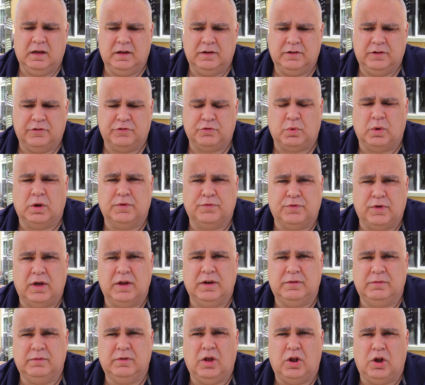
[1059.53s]

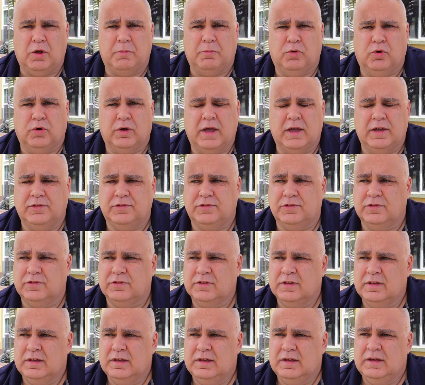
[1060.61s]
disqualified a lot more
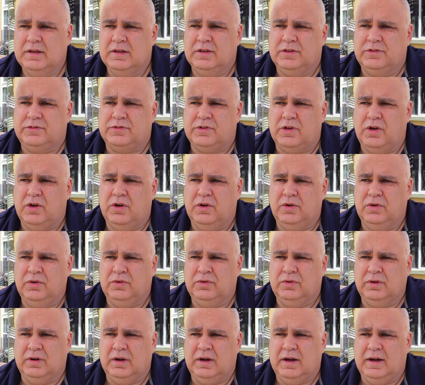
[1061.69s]
cases.
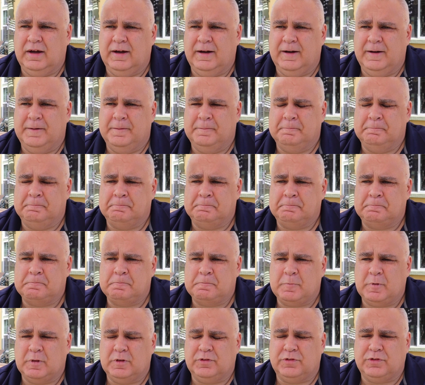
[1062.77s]
So
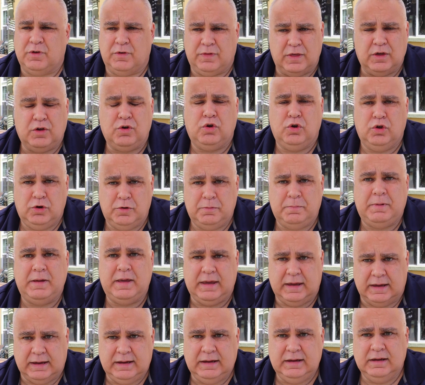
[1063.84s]
there could
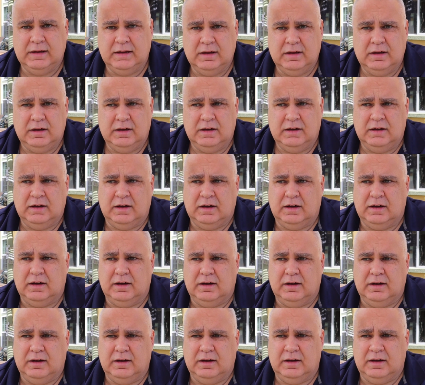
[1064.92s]
be
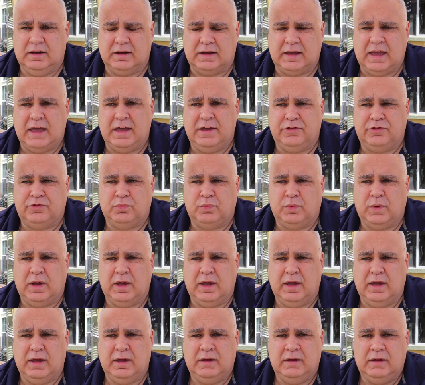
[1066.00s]
a case
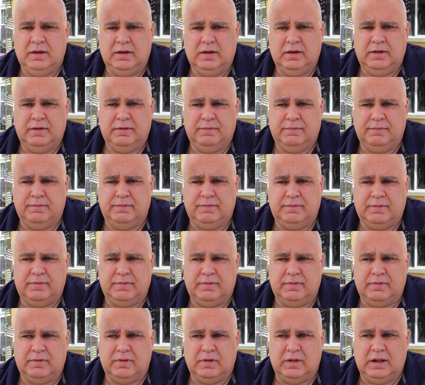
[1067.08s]
where
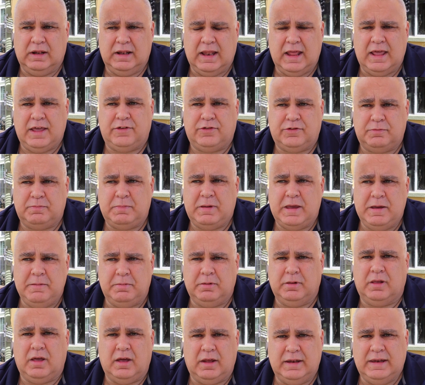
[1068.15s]
less
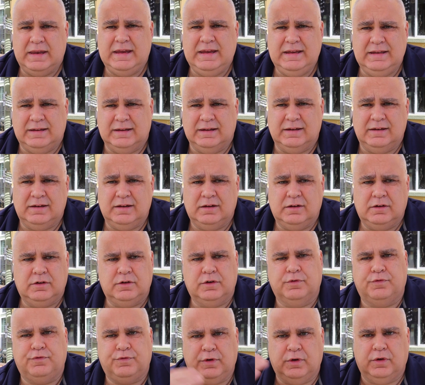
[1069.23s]
people are needed
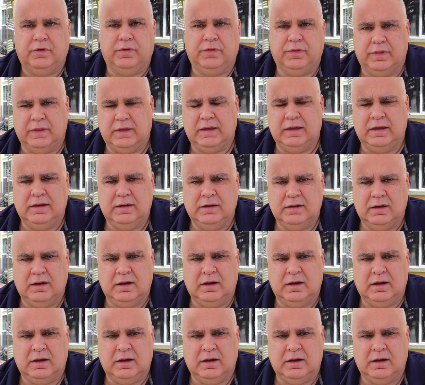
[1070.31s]
to fill the